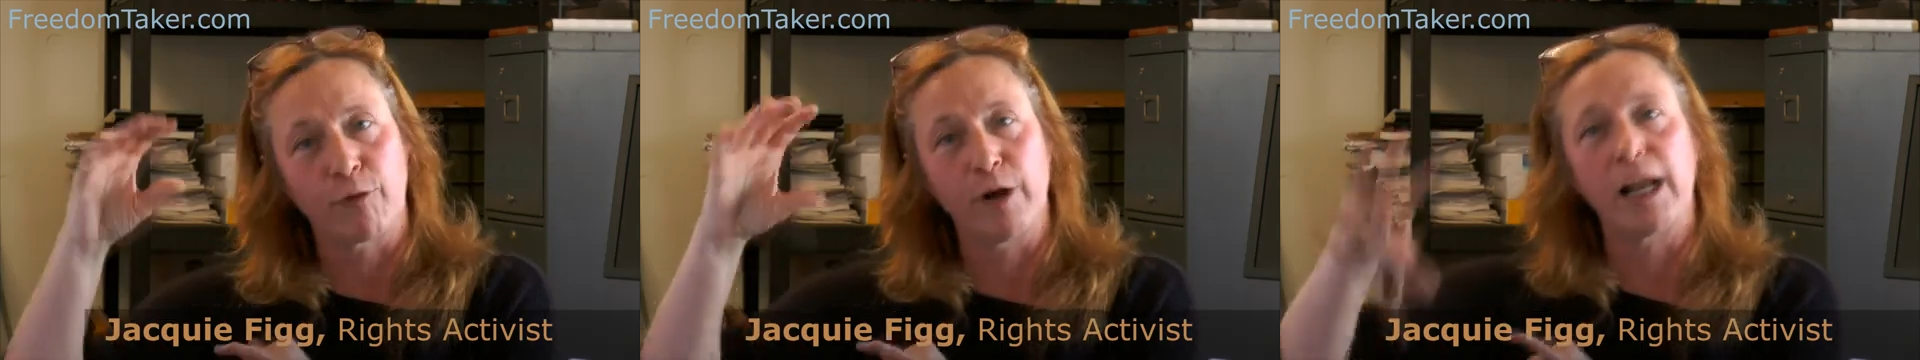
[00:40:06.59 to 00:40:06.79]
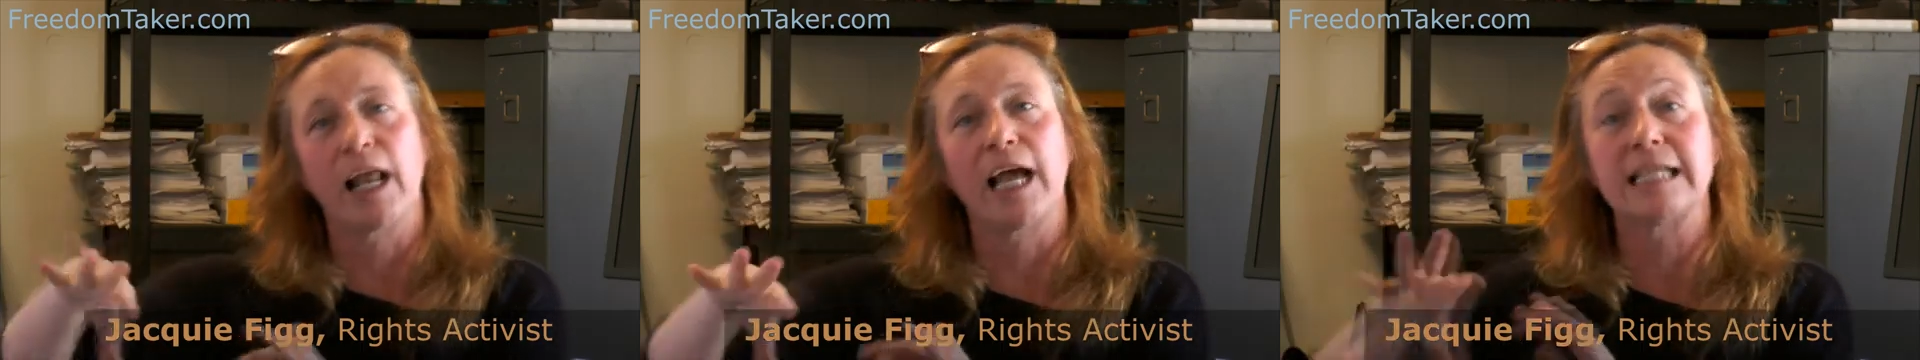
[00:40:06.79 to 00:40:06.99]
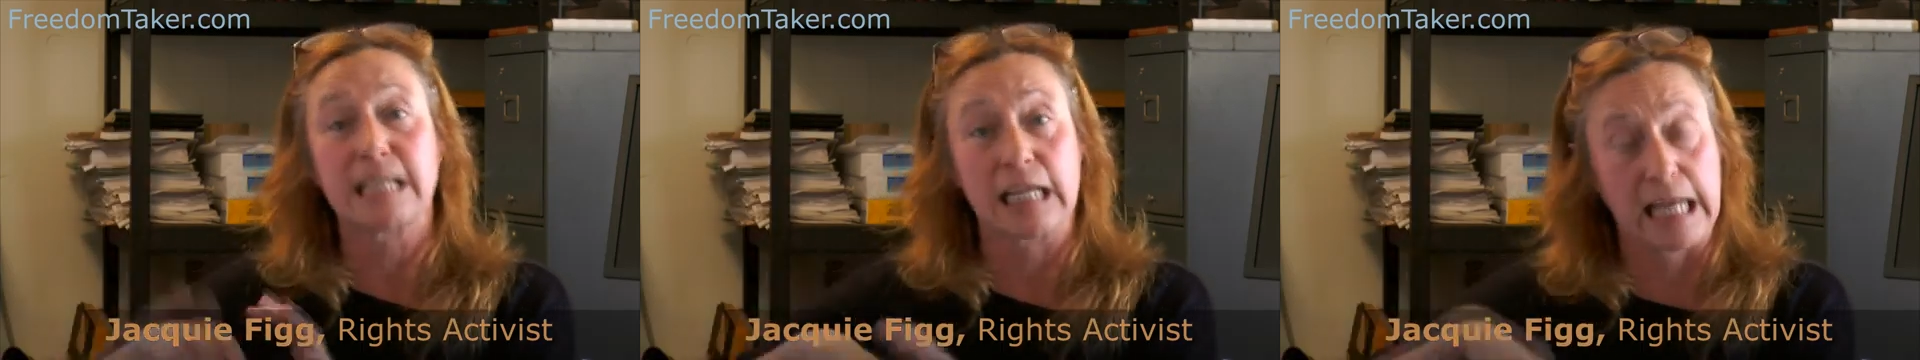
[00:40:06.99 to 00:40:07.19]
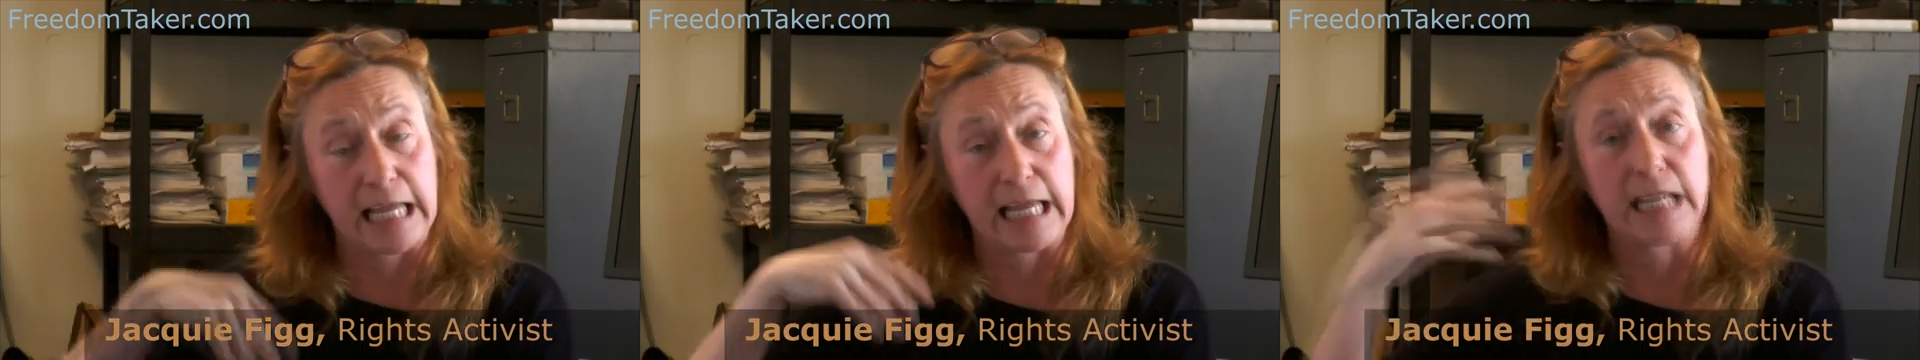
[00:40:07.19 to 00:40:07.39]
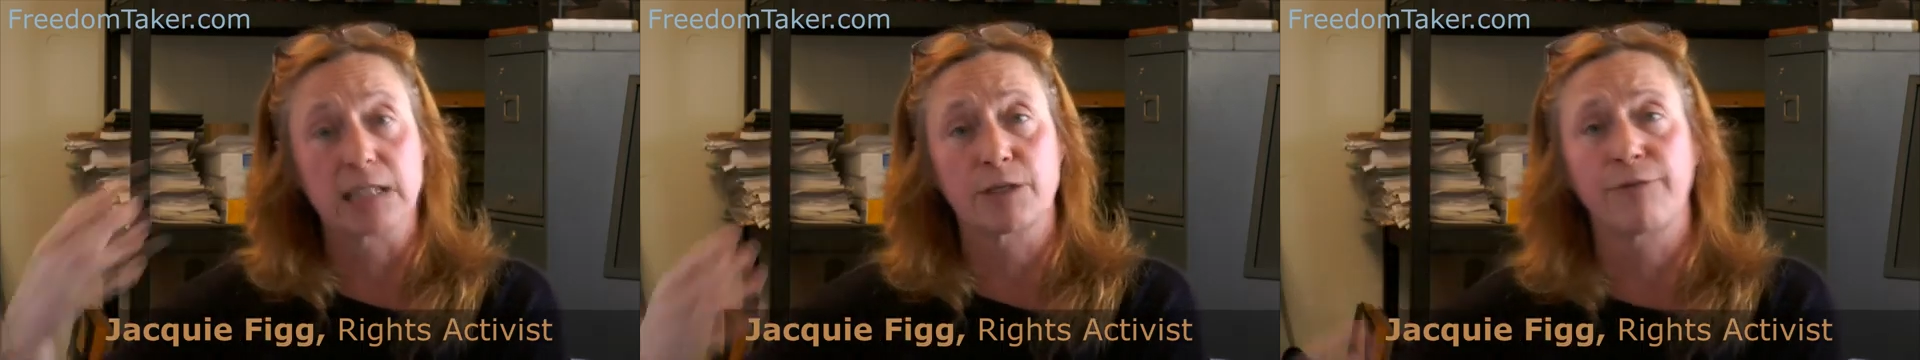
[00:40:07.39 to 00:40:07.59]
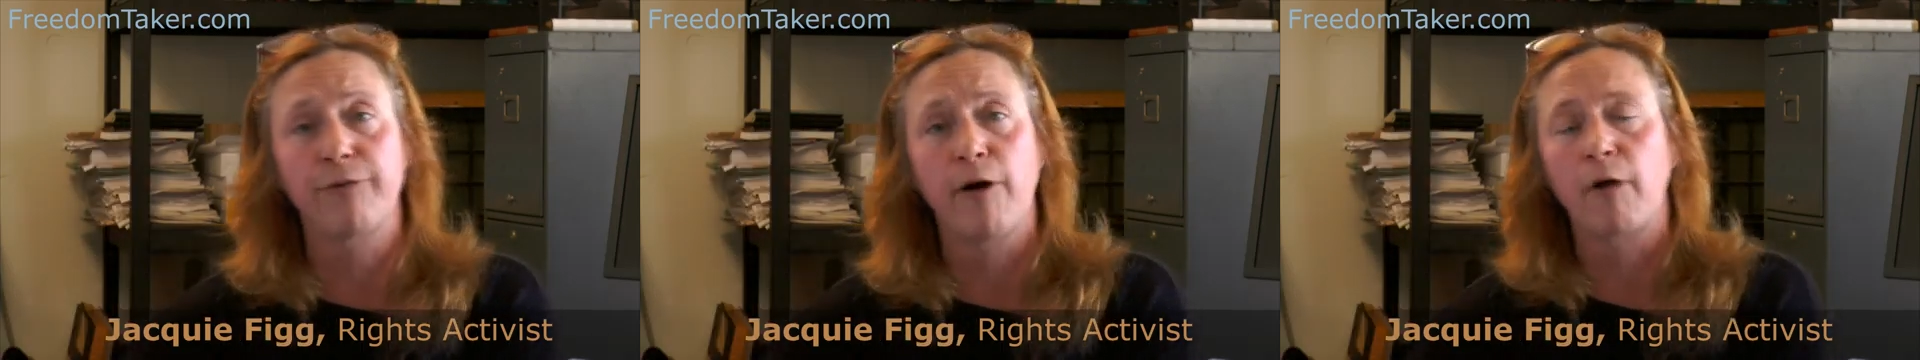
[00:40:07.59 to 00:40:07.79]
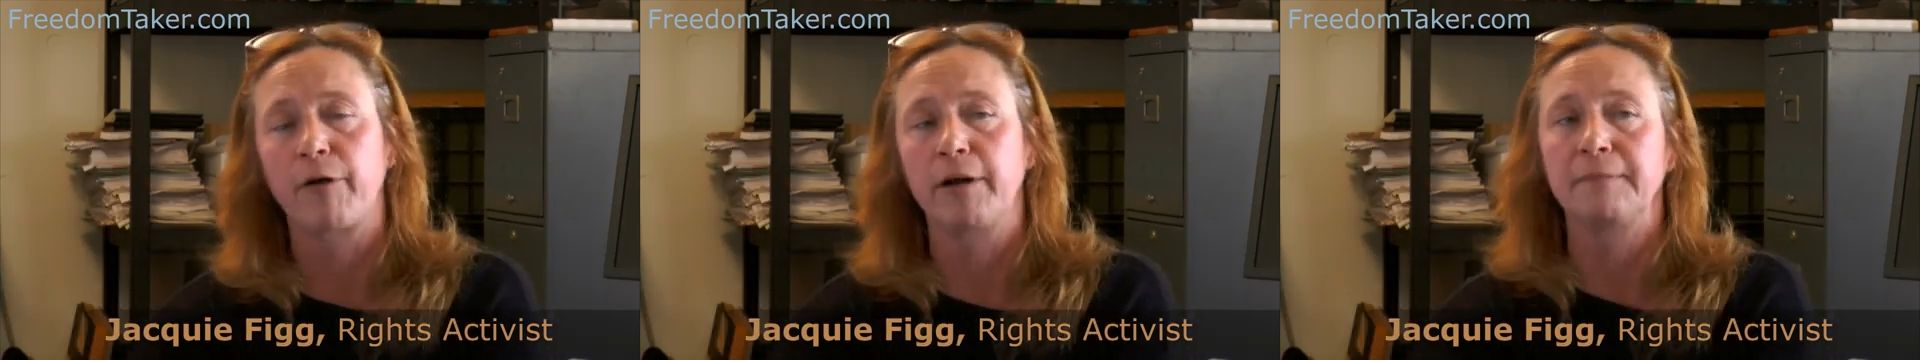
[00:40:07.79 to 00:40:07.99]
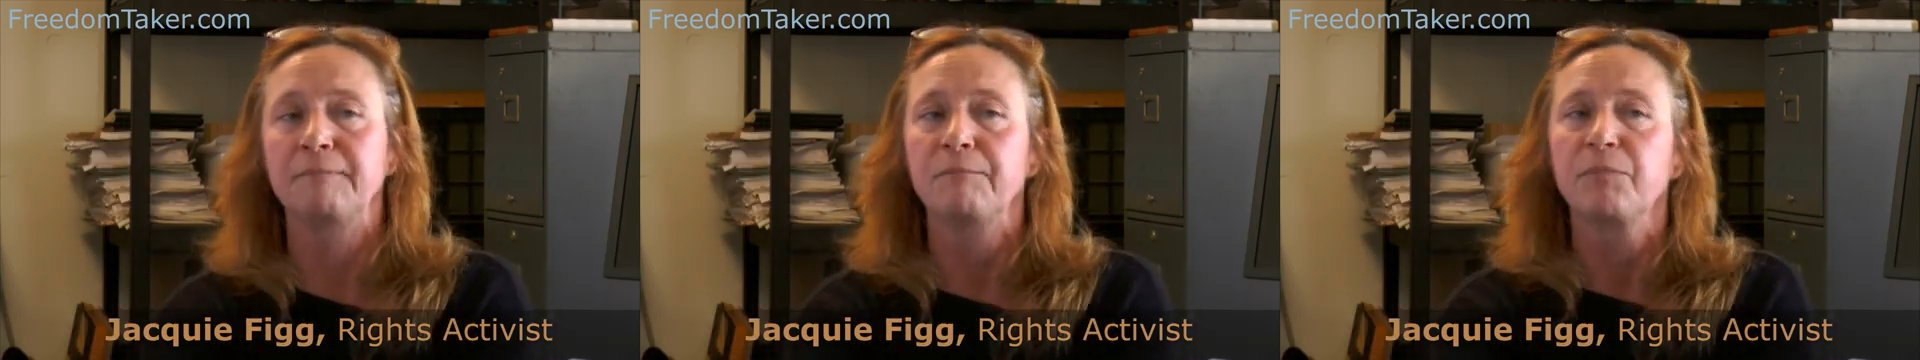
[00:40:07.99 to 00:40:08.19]
realize that it is
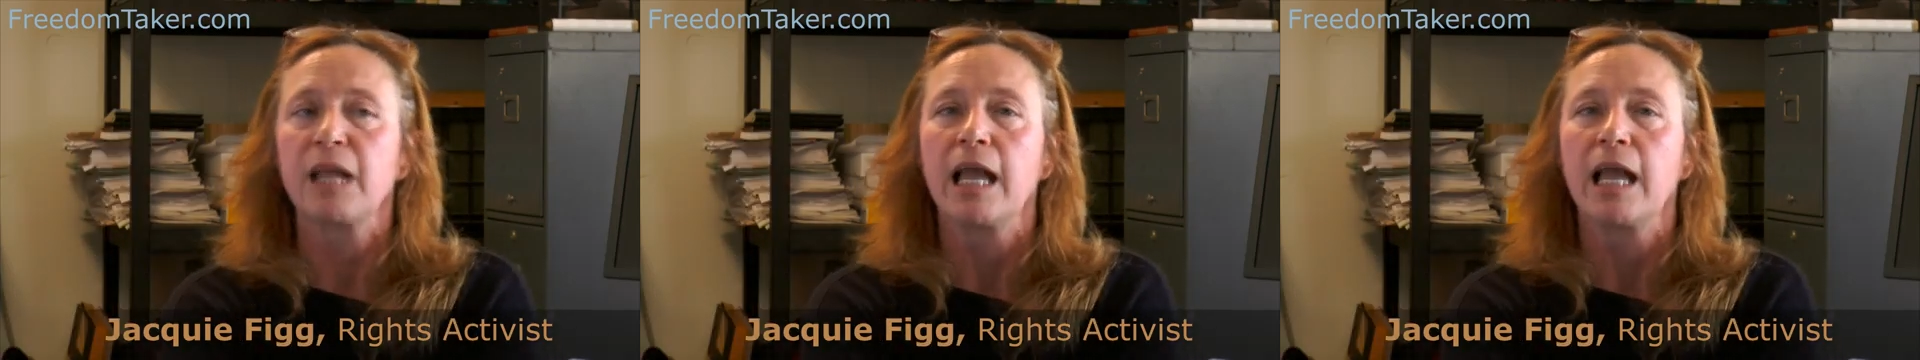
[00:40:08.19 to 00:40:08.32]
foreign.